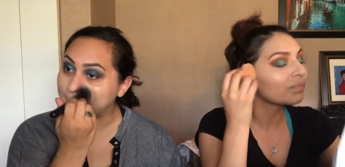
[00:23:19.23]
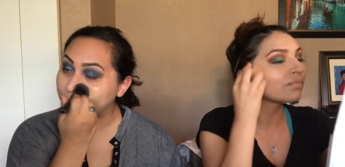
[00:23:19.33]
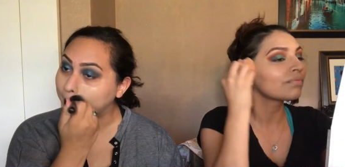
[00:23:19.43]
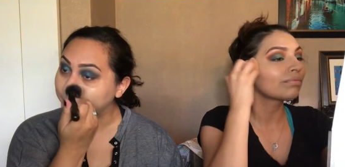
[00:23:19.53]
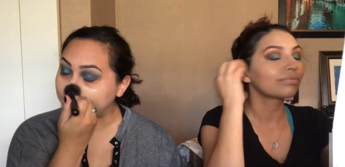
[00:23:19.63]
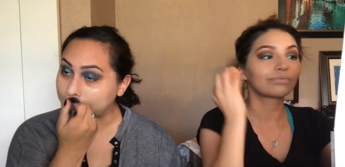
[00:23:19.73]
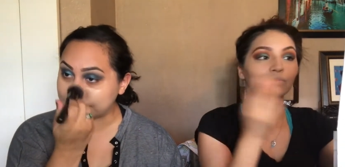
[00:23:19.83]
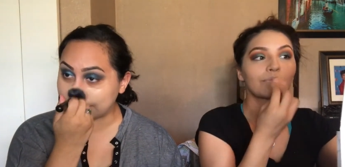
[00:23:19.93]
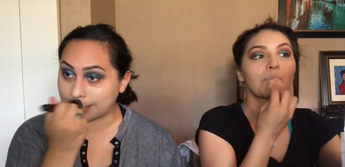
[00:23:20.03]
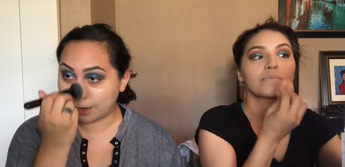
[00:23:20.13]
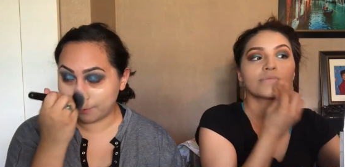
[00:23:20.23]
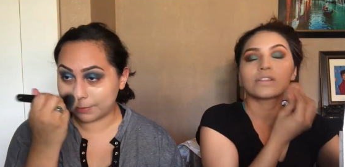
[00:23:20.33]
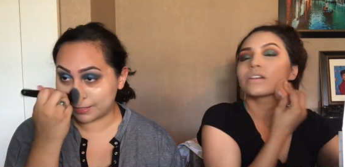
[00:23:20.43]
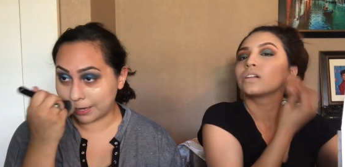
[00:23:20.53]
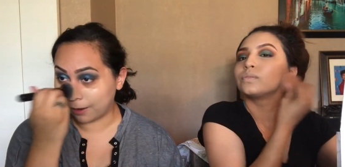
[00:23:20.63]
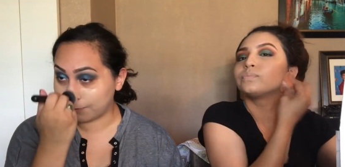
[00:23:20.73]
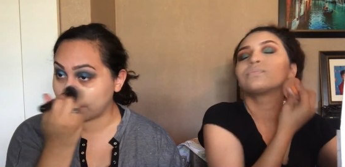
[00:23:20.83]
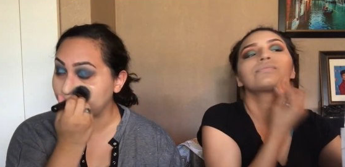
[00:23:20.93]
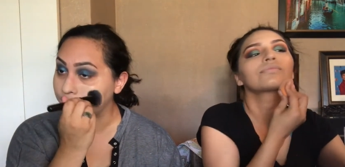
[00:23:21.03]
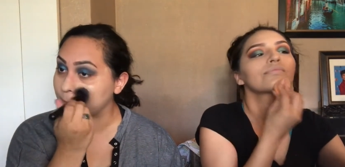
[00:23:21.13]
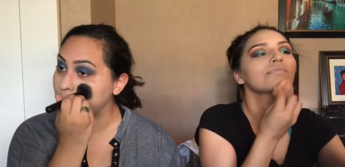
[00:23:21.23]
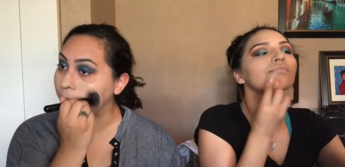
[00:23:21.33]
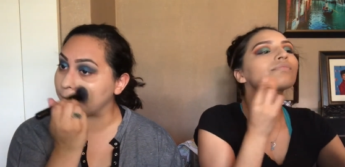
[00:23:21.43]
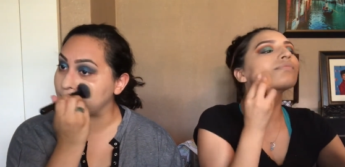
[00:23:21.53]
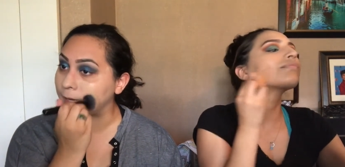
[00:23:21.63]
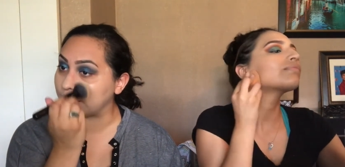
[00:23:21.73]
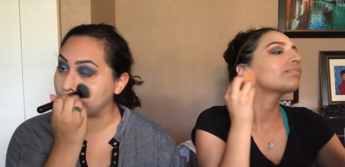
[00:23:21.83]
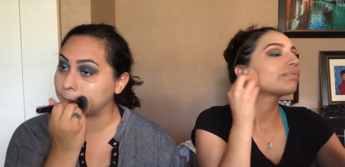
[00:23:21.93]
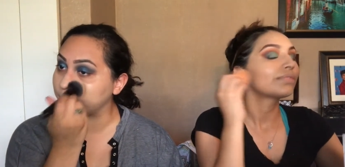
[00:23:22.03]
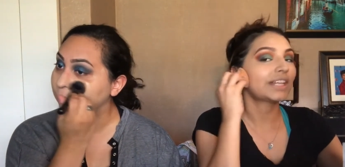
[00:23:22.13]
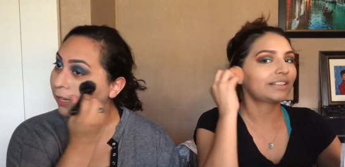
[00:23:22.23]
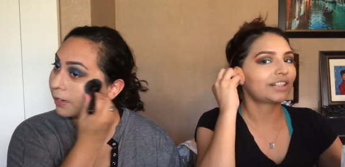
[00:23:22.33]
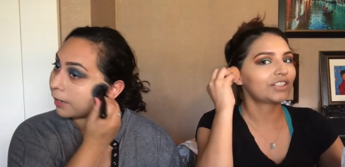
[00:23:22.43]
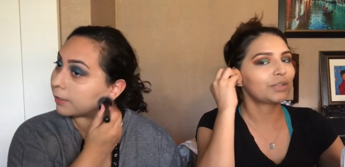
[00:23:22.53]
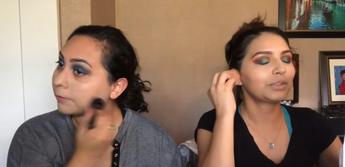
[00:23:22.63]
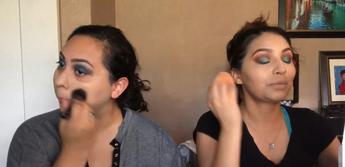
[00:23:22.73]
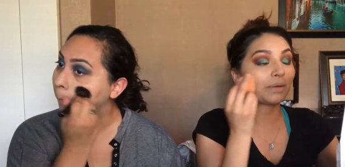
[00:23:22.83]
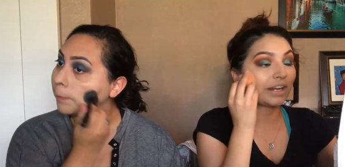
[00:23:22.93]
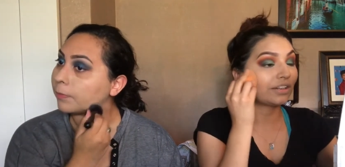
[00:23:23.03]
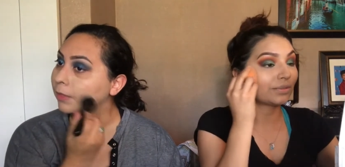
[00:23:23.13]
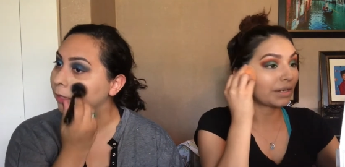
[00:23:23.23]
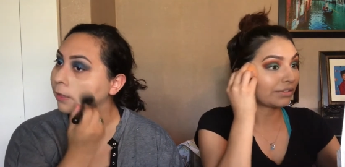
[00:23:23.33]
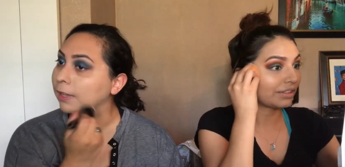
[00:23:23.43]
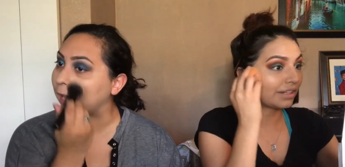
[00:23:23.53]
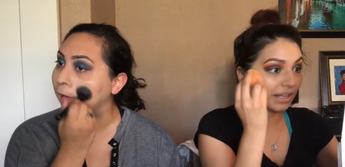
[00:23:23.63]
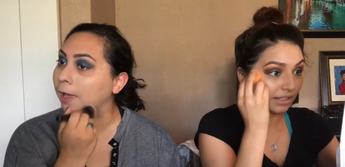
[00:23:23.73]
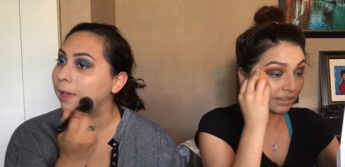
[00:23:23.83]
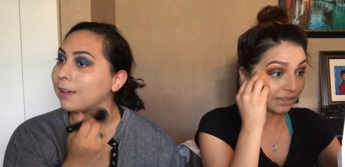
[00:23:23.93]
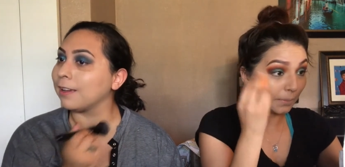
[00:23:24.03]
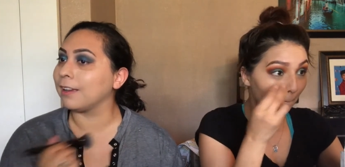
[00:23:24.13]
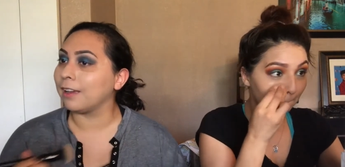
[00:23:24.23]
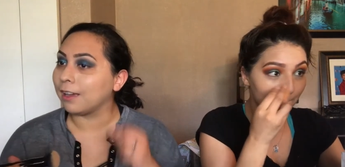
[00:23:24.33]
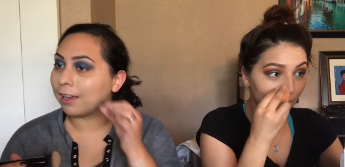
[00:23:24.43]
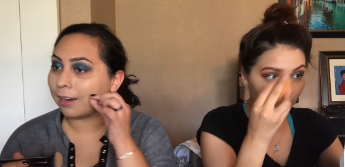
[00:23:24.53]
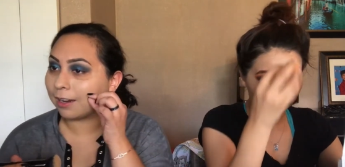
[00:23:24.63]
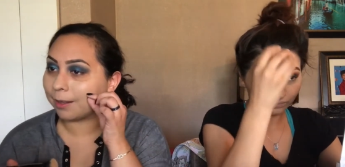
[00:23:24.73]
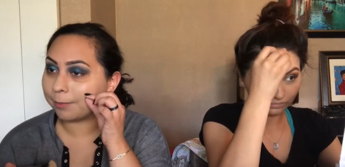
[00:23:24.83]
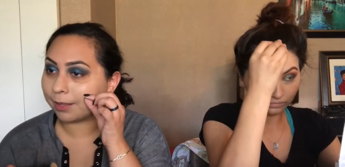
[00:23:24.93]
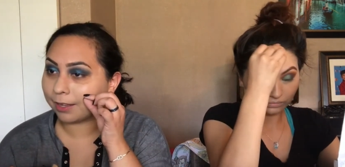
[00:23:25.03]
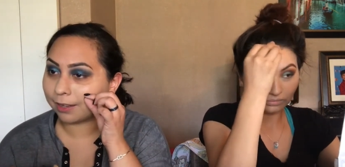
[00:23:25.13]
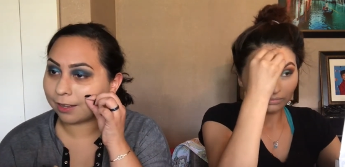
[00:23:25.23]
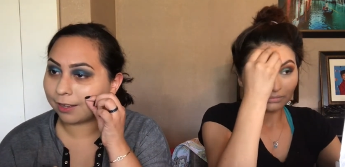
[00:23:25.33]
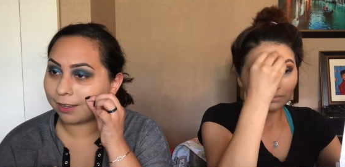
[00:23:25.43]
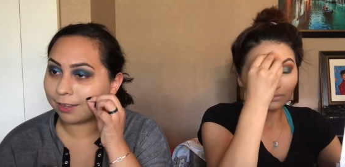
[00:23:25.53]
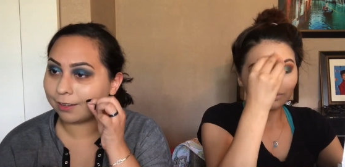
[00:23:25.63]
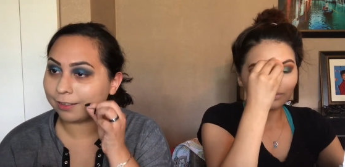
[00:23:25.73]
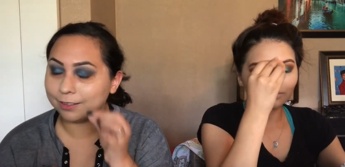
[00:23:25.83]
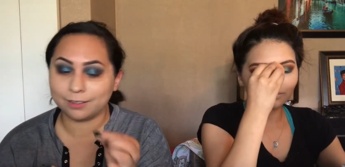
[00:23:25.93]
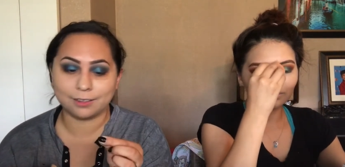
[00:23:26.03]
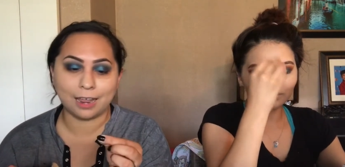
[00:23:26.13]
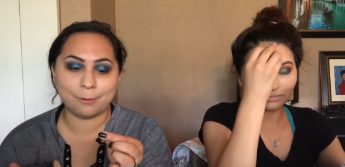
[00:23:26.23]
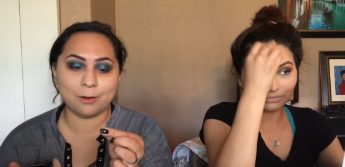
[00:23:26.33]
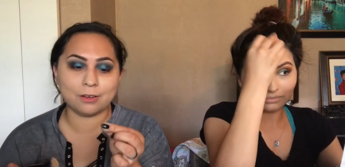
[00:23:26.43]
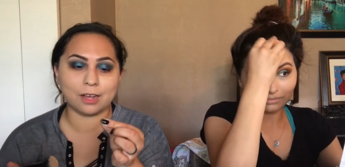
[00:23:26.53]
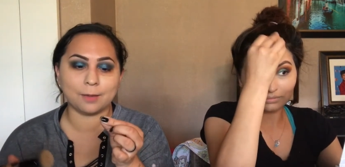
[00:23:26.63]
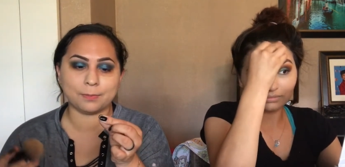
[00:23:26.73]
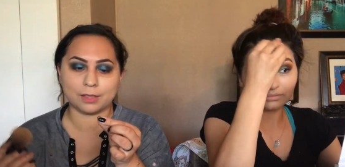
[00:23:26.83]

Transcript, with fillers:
Speaker 1: They really didn't help me take off my makeup.
Speaker 2: They thought she was playing around. Yeah.
Speaker 1: And I'm like, I woke up